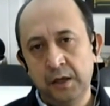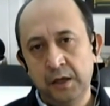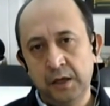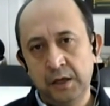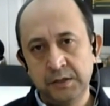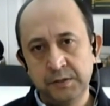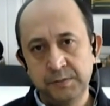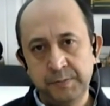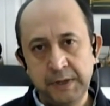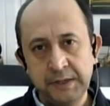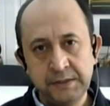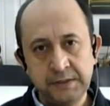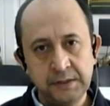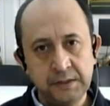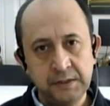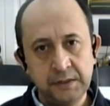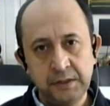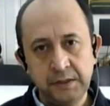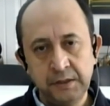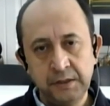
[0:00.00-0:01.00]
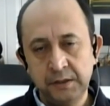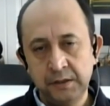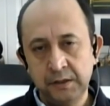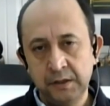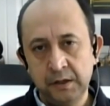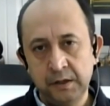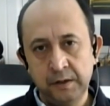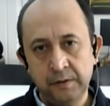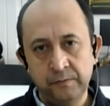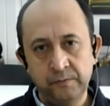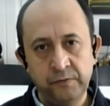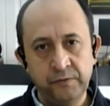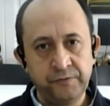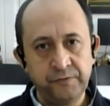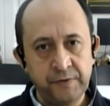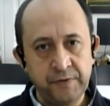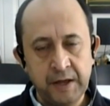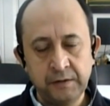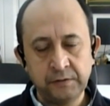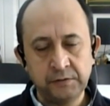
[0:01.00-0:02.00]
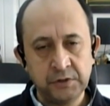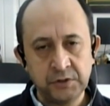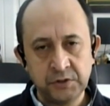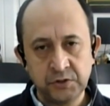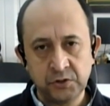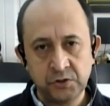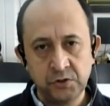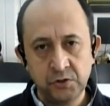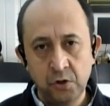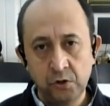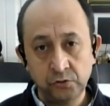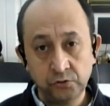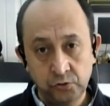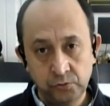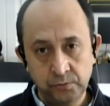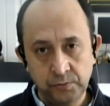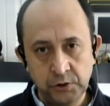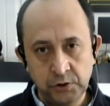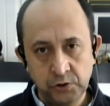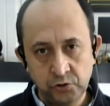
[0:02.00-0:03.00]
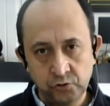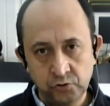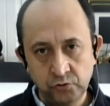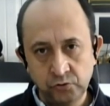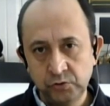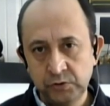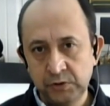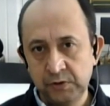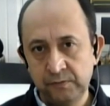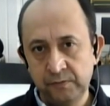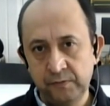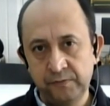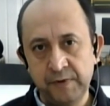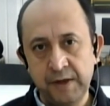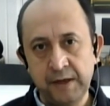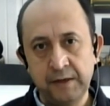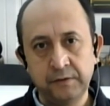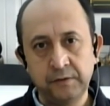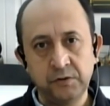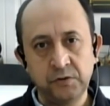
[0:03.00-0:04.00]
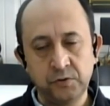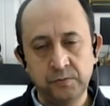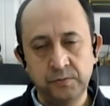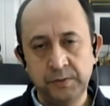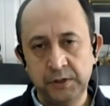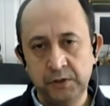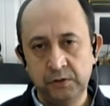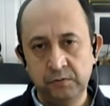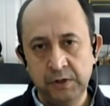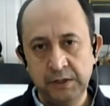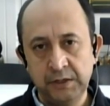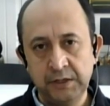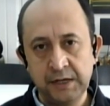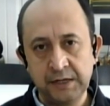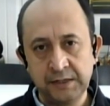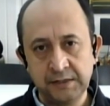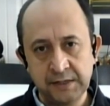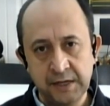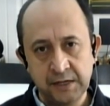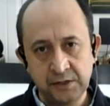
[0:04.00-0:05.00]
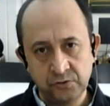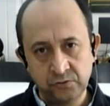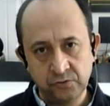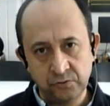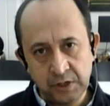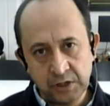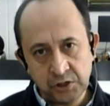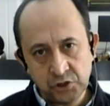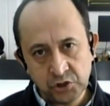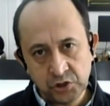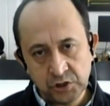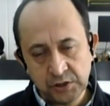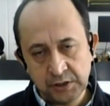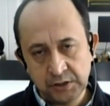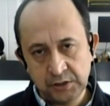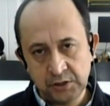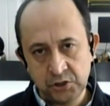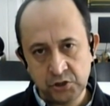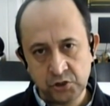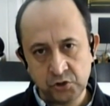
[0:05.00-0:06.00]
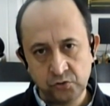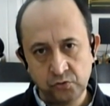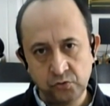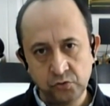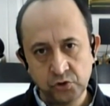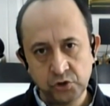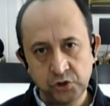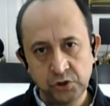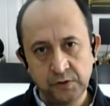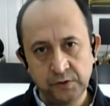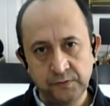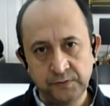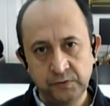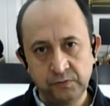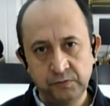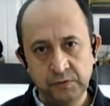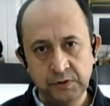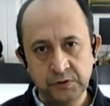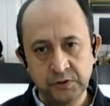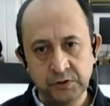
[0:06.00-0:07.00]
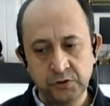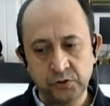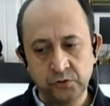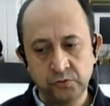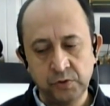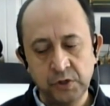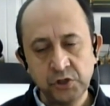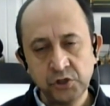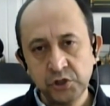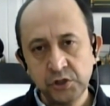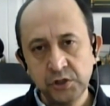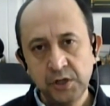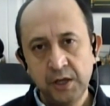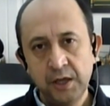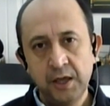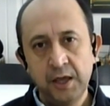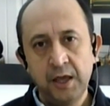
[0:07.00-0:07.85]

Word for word: It's basically, um, we found this not to be true, that we found this to be great exaggeration and distortion of the real situation.